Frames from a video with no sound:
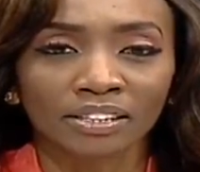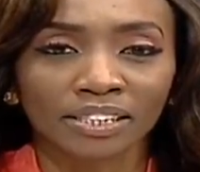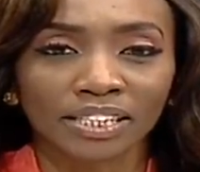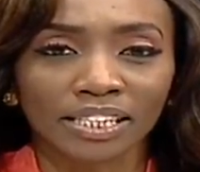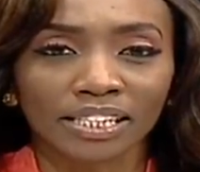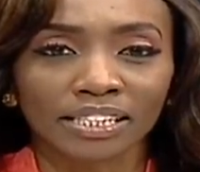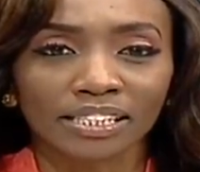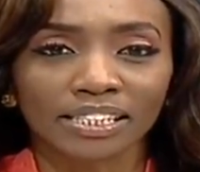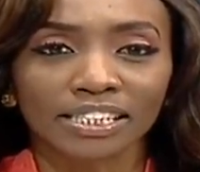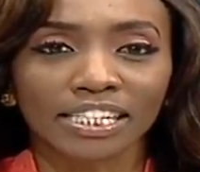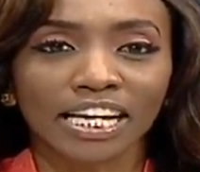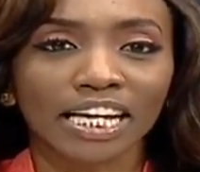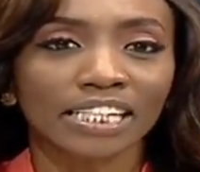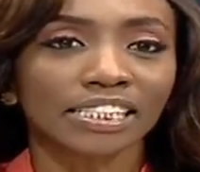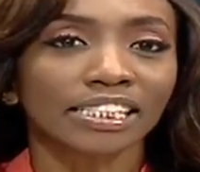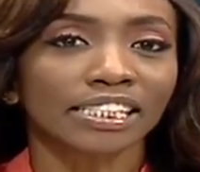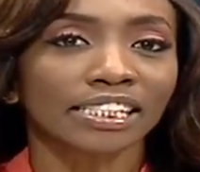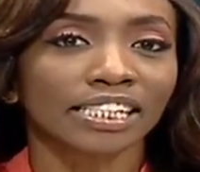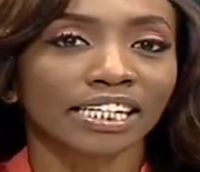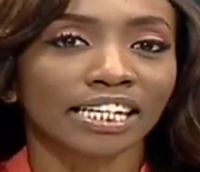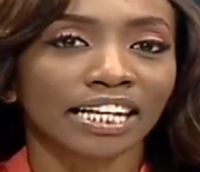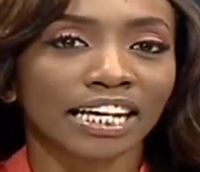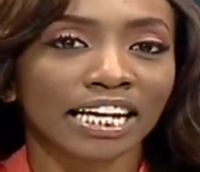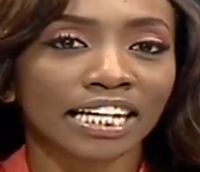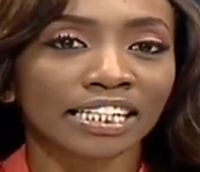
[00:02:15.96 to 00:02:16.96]
You see,
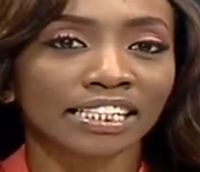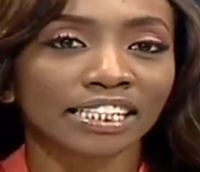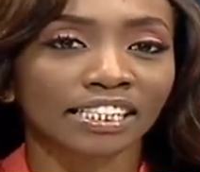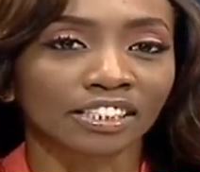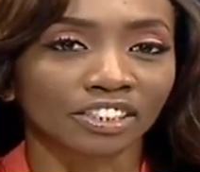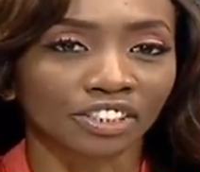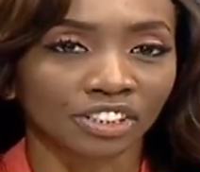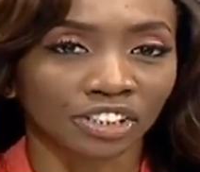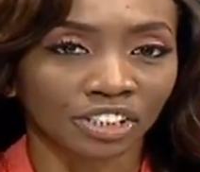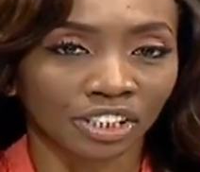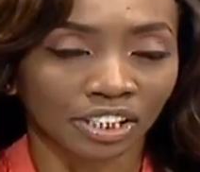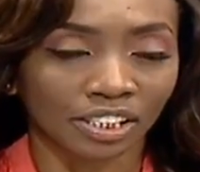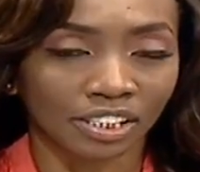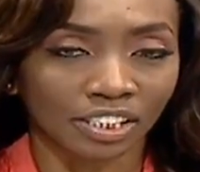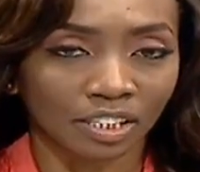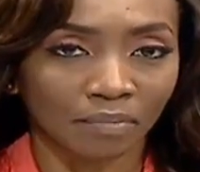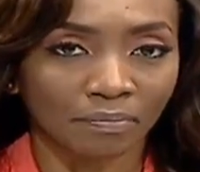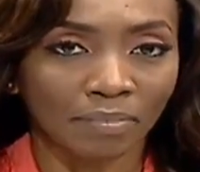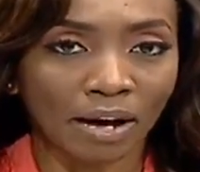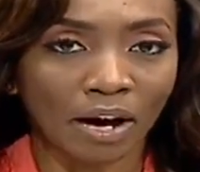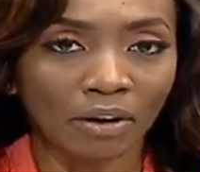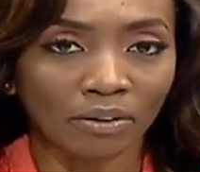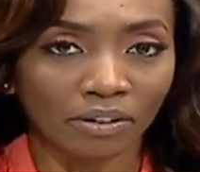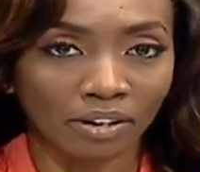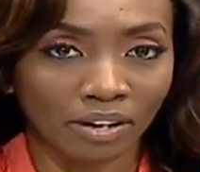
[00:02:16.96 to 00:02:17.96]
testing isn't just
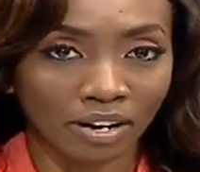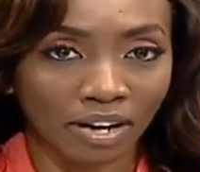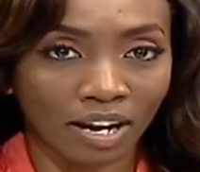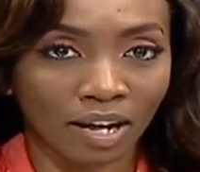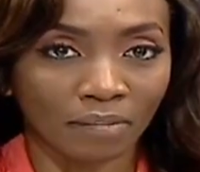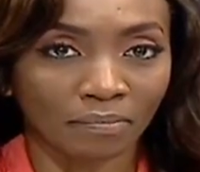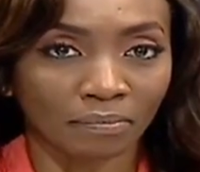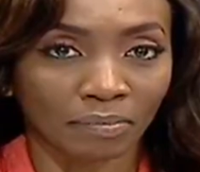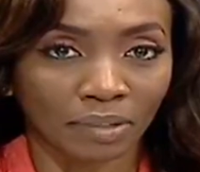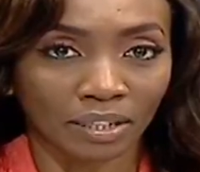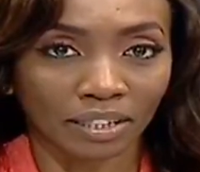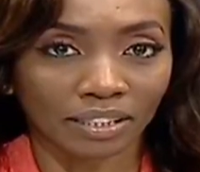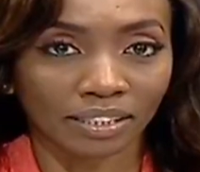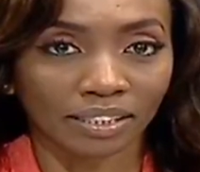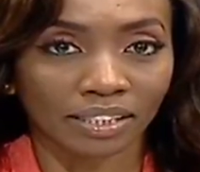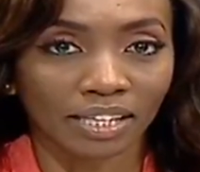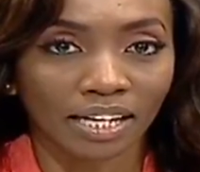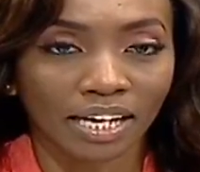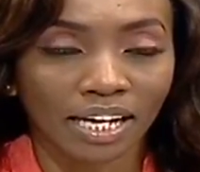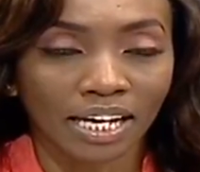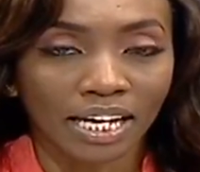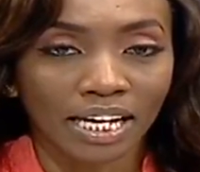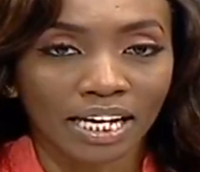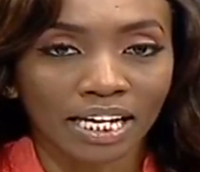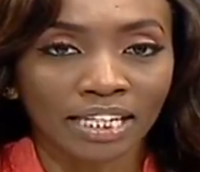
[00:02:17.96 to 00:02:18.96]
about numbers,
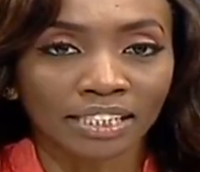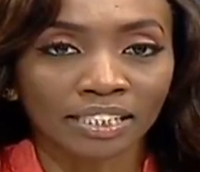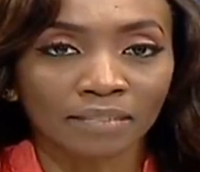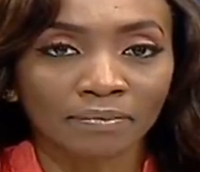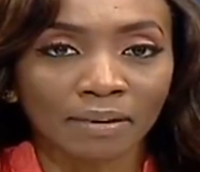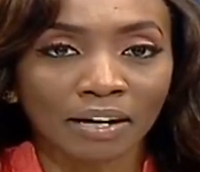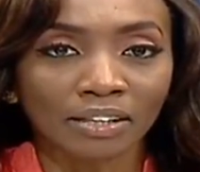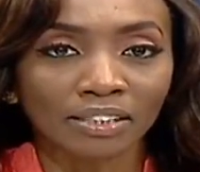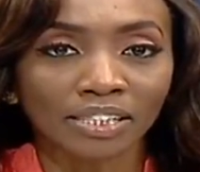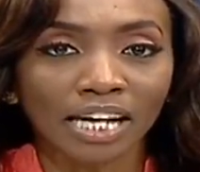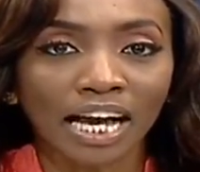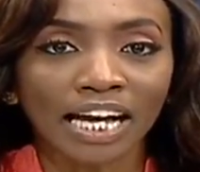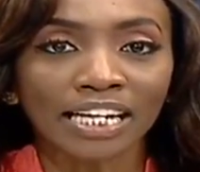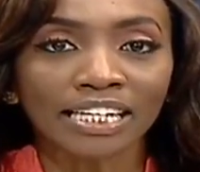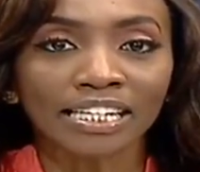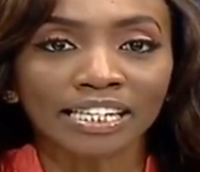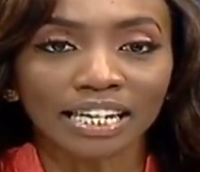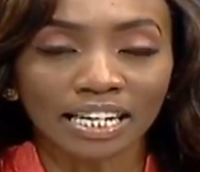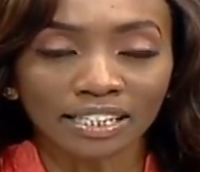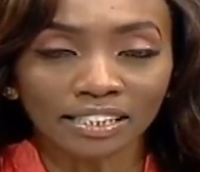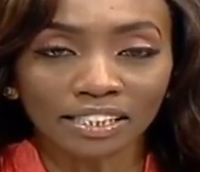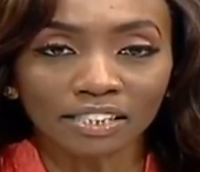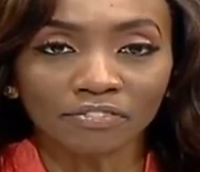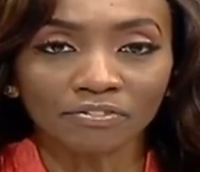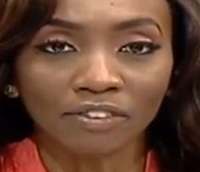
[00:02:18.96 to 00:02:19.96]
it's about
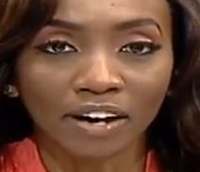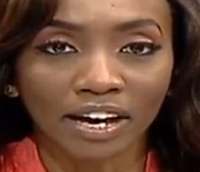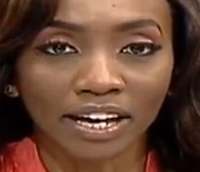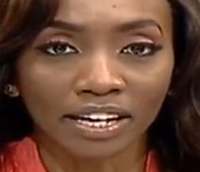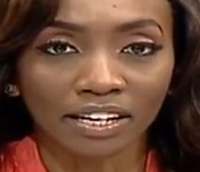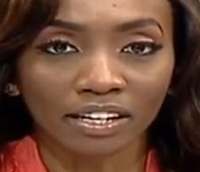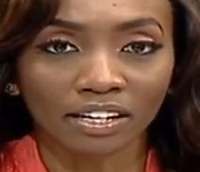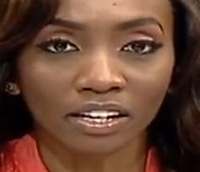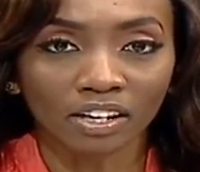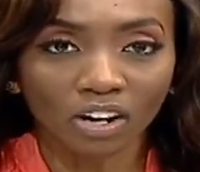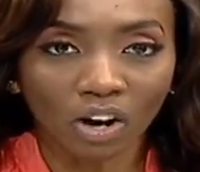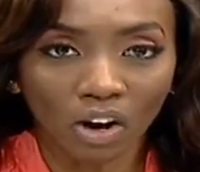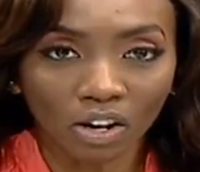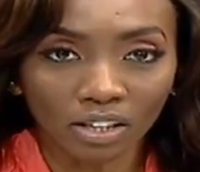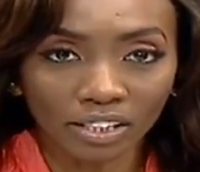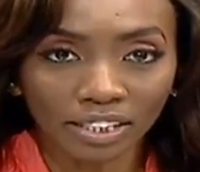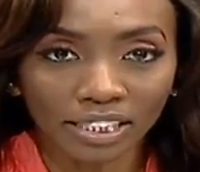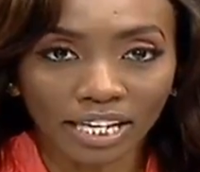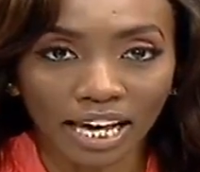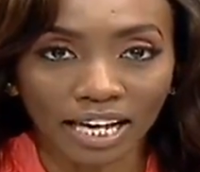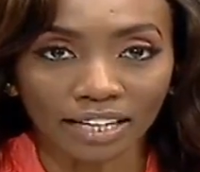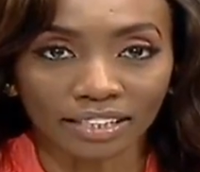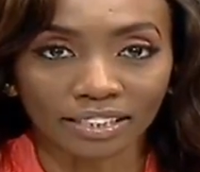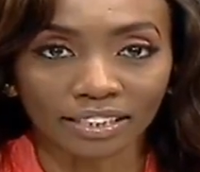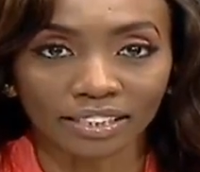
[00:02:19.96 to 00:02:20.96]
identifying
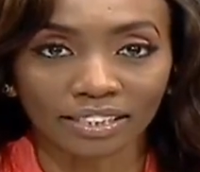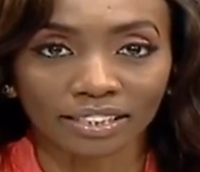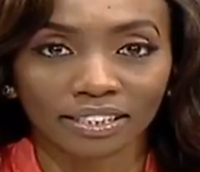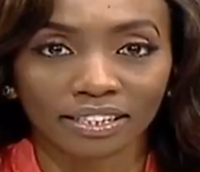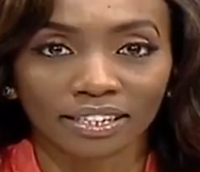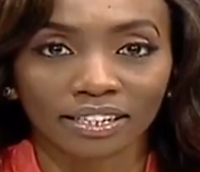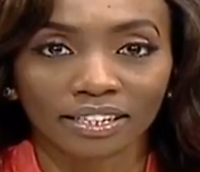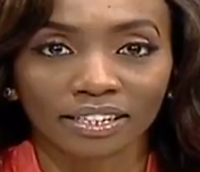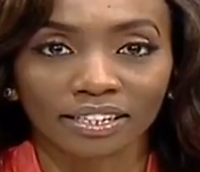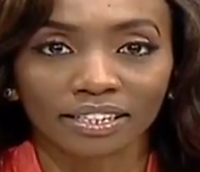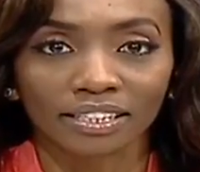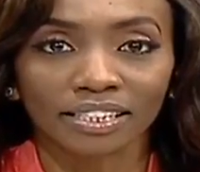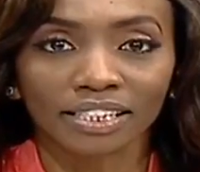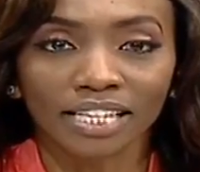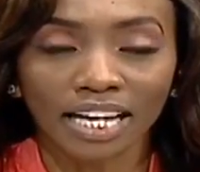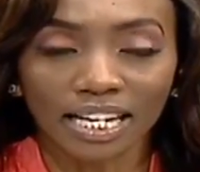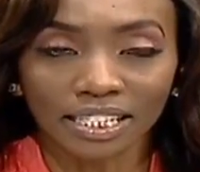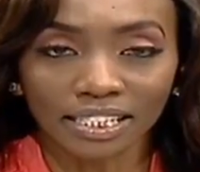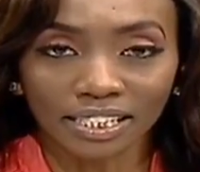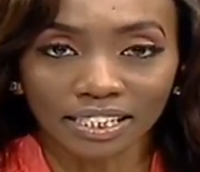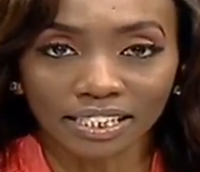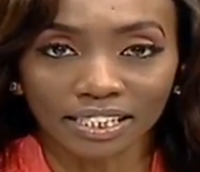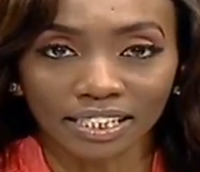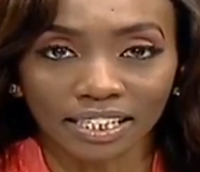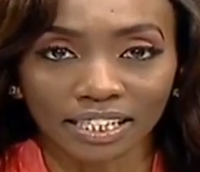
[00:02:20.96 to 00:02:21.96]
contacts,
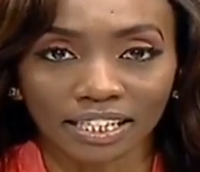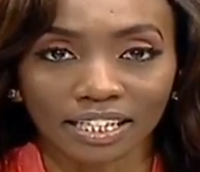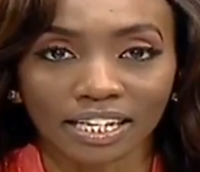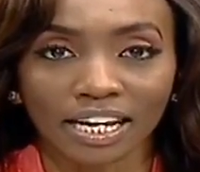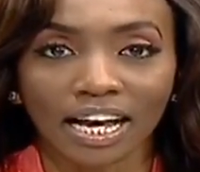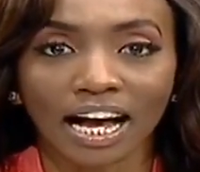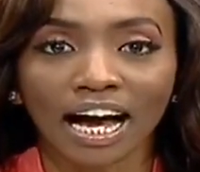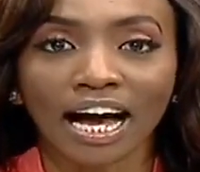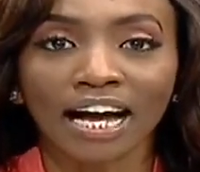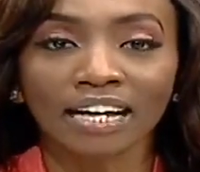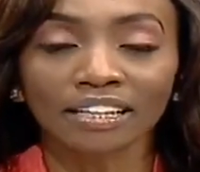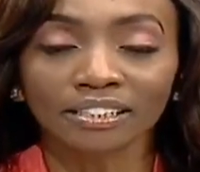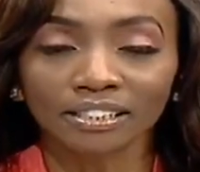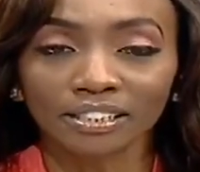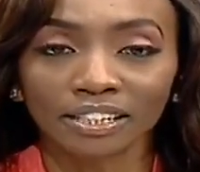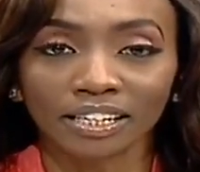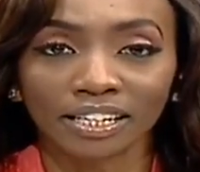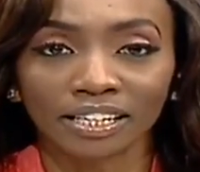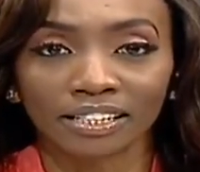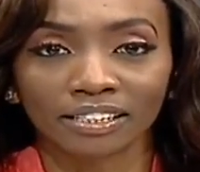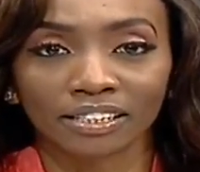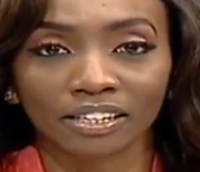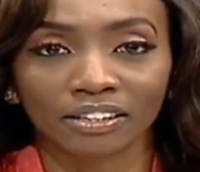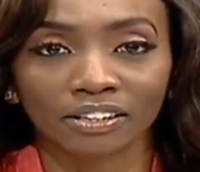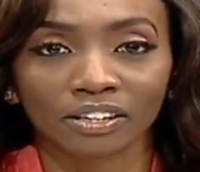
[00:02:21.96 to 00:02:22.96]
testing,
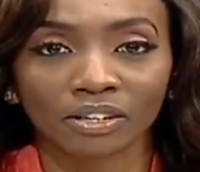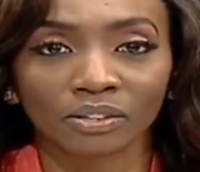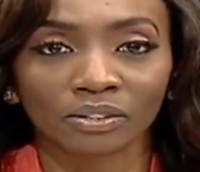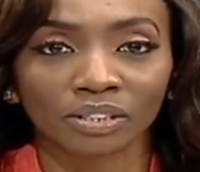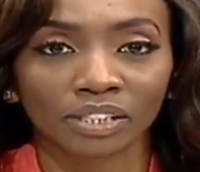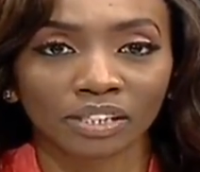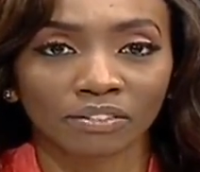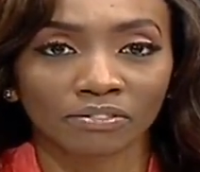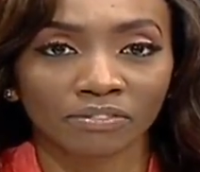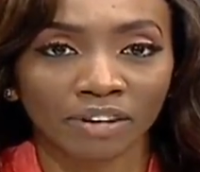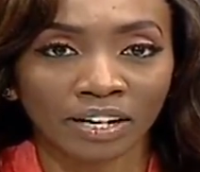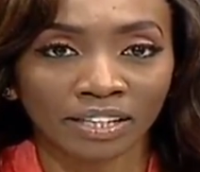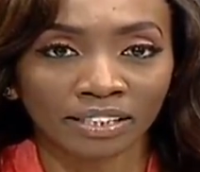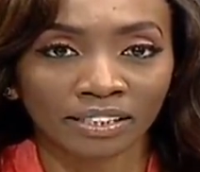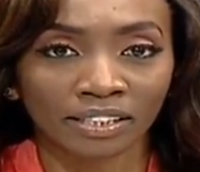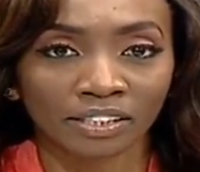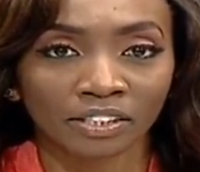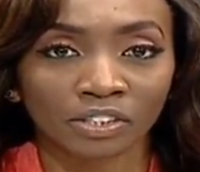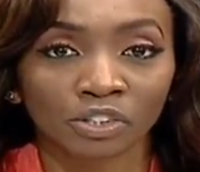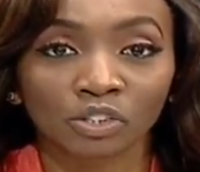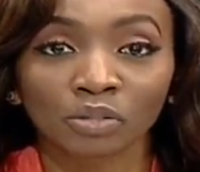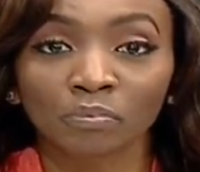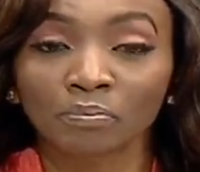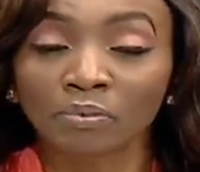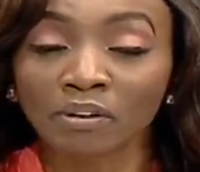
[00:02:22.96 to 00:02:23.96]
isolating those
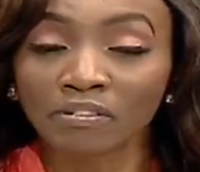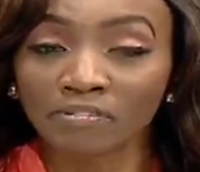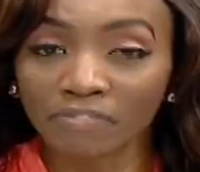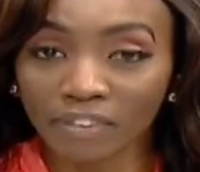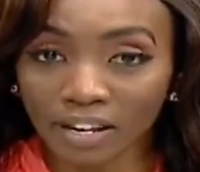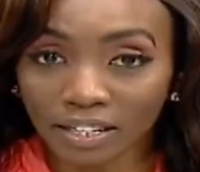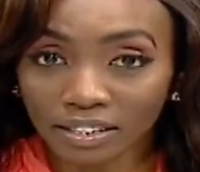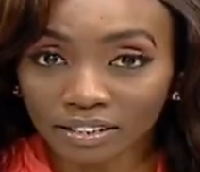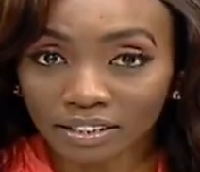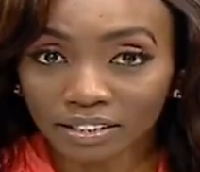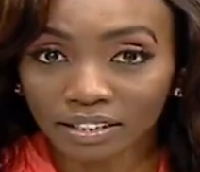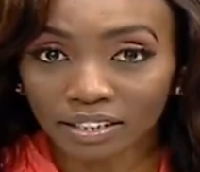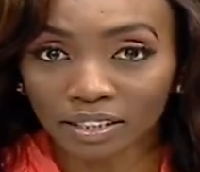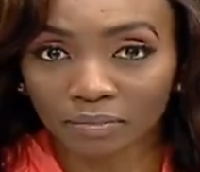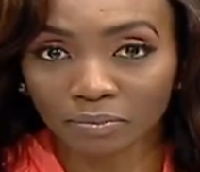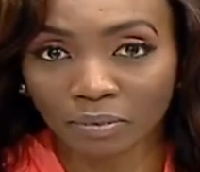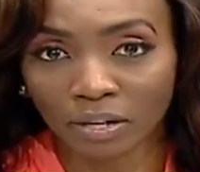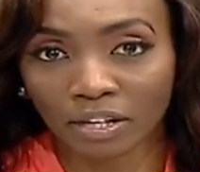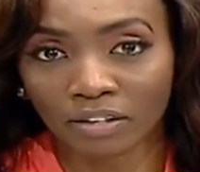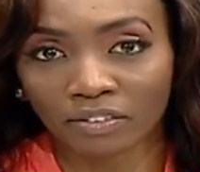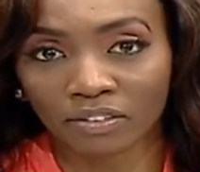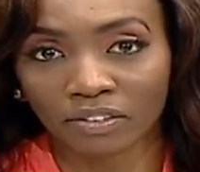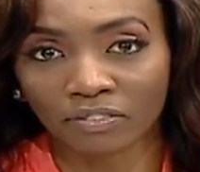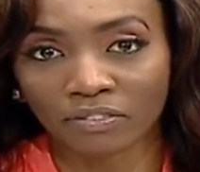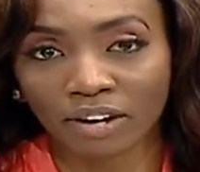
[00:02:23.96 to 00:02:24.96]
infected to prevent the
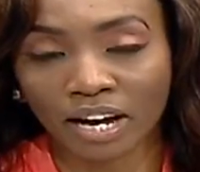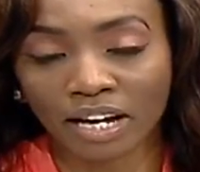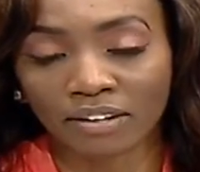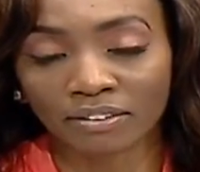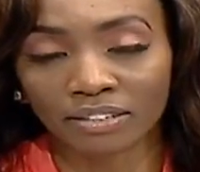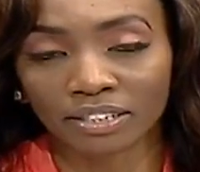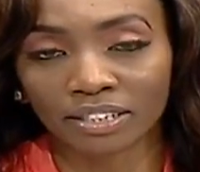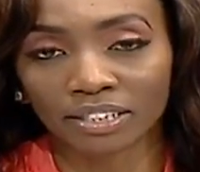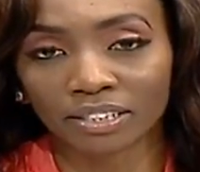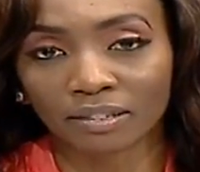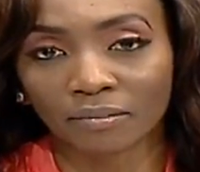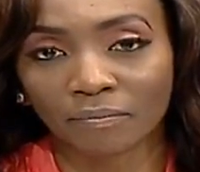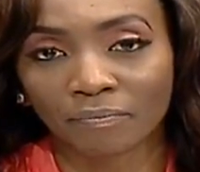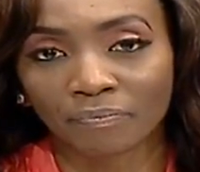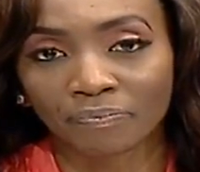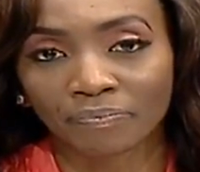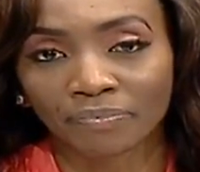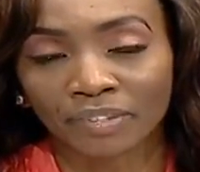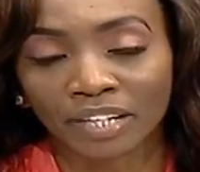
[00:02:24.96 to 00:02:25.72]
spread of the virus.